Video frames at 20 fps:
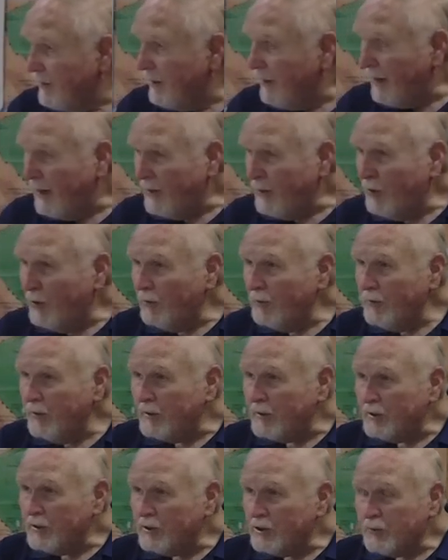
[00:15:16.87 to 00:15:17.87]
I know
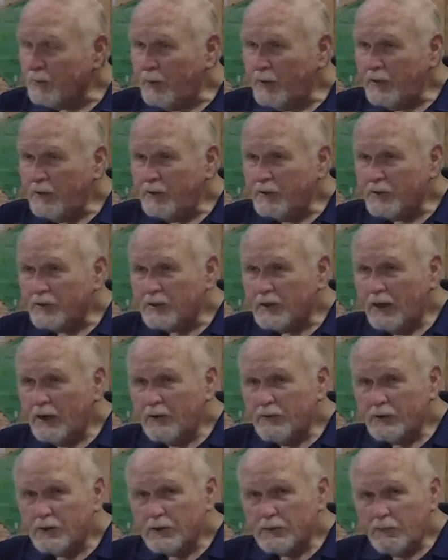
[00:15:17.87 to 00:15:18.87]
that the speed of
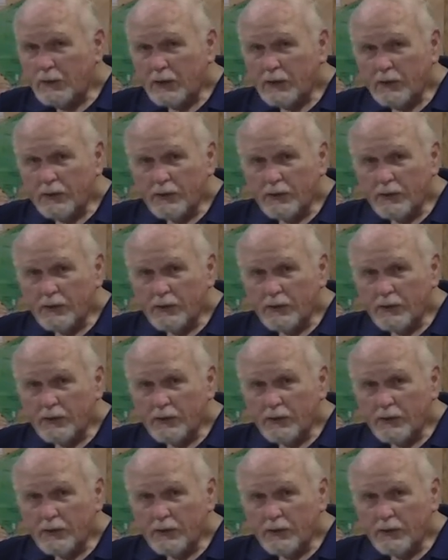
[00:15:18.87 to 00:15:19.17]
sound is about